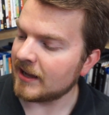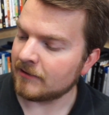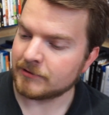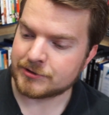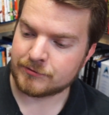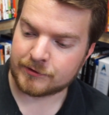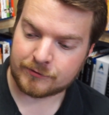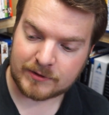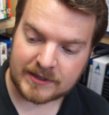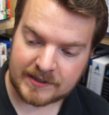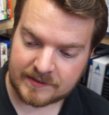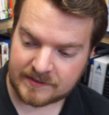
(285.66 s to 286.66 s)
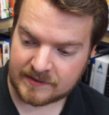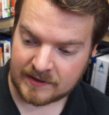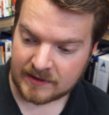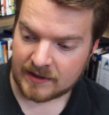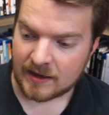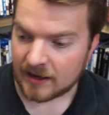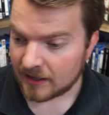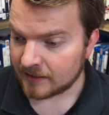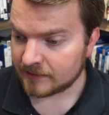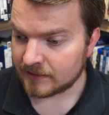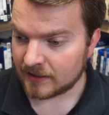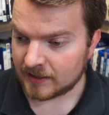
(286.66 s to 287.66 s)
which was released
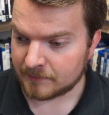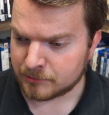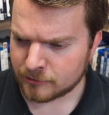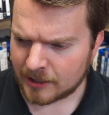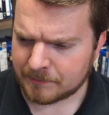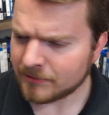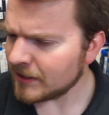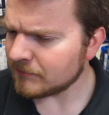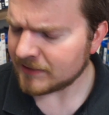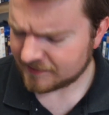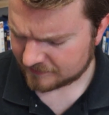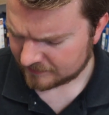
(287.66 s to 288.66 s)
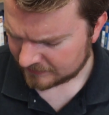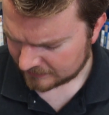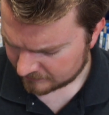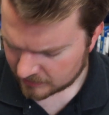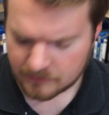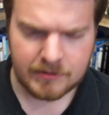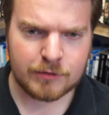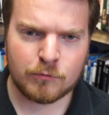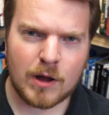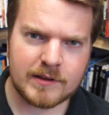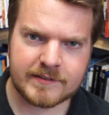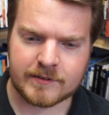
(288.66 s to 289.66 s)
on Blu-ray pretty recently, along with
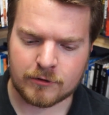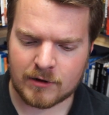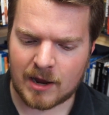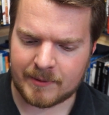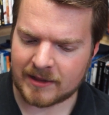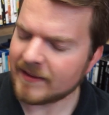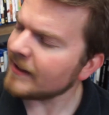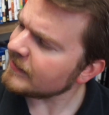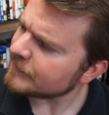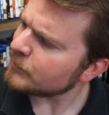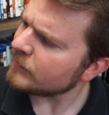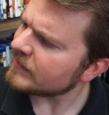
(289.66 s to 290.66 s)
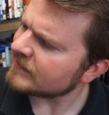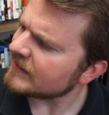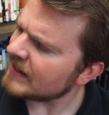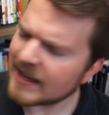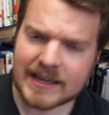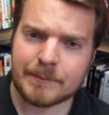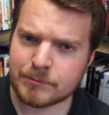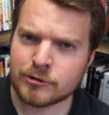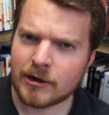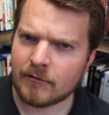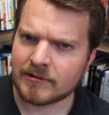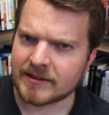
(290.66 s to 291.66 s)
Wallace and Gromit. A lot of these movies did not get
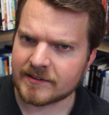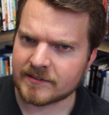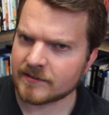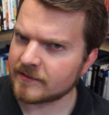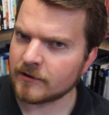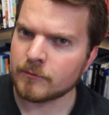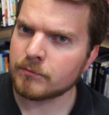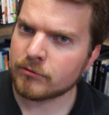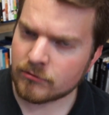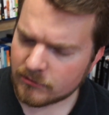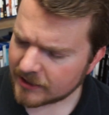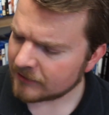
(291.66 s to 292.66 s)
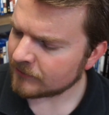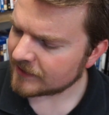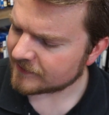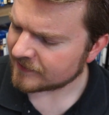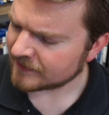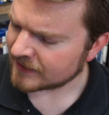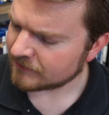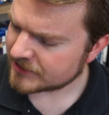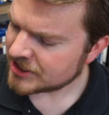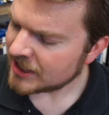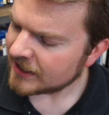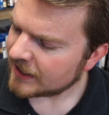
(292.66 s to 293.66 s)
Blu-ray releases till pretty recently,
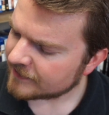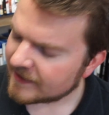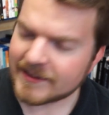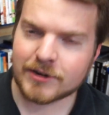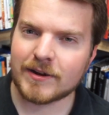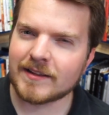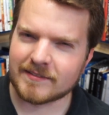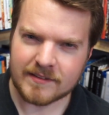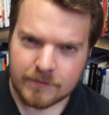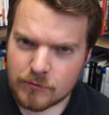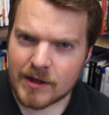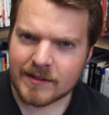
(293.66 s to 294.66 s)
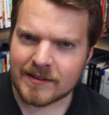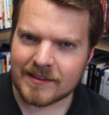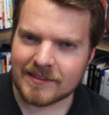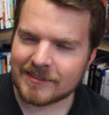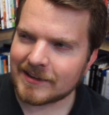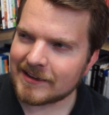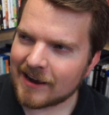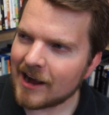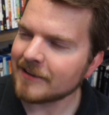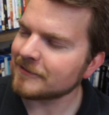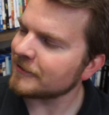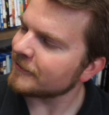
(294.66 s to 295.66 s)
which it's kind of crazy. This won the
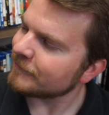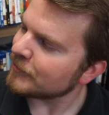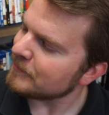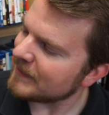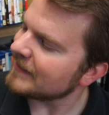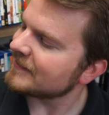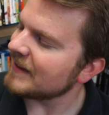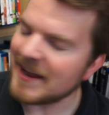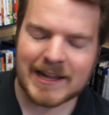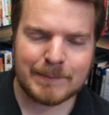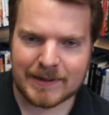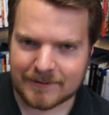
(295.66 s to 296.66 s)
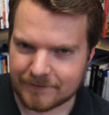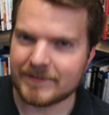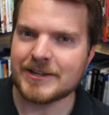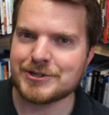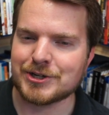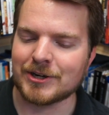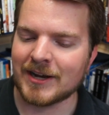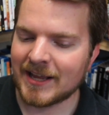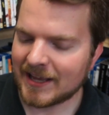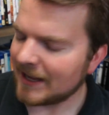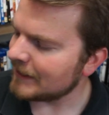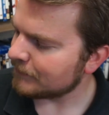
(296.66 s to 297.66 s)
Oscar for Best Animated Feature,
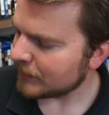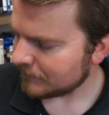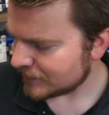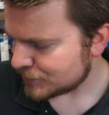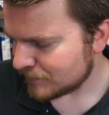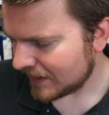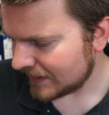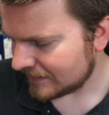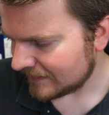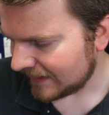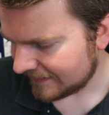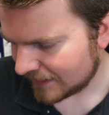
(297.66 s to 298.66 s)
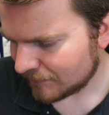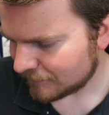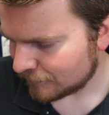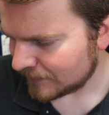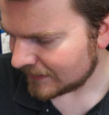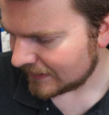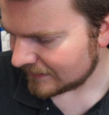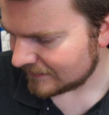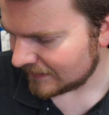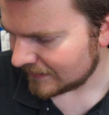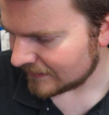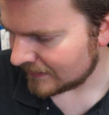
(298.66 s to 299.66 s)
and it pretty much went until I think it was
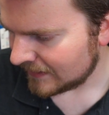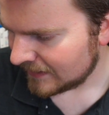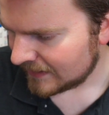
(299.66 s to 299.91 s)
2019.